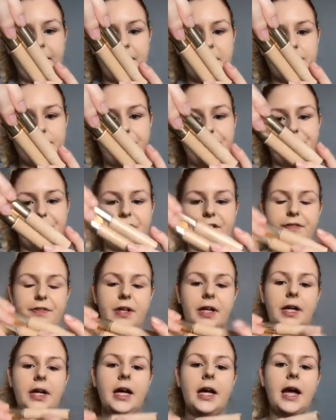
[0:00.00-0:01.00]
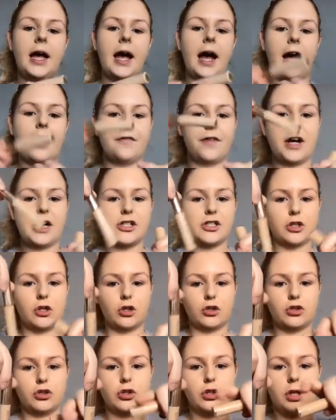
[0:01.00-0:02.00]
That's my favourite. I've actually
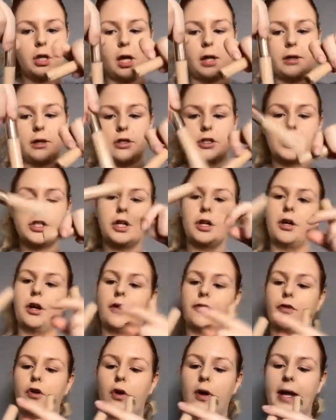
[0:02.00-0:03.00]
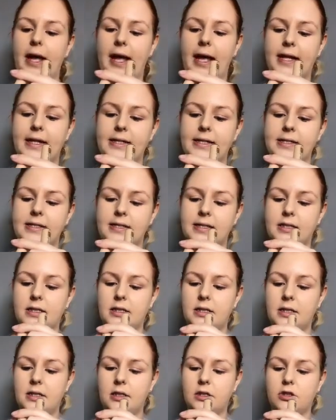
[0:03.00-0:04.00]
got 2 colours here. I've got
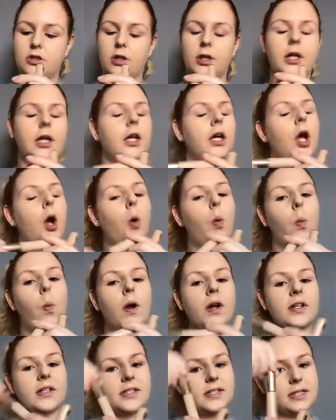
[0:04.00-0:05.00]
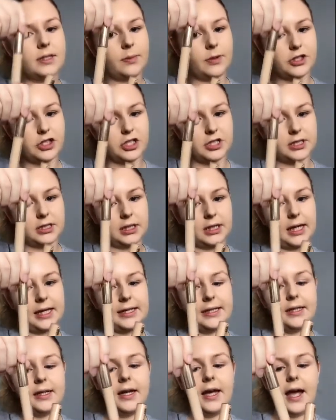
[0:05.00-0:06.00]
1C which is
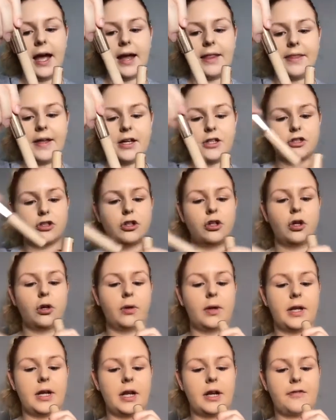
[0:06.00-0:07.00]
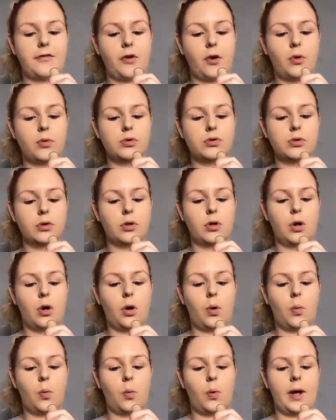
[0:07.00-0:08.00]
light and that's cool, and then I've also
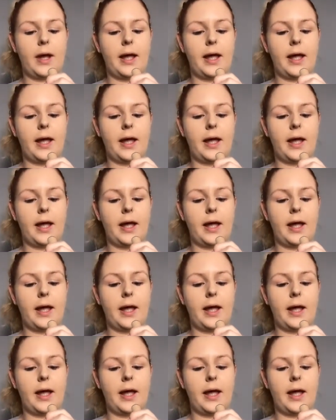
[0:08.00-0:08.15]
got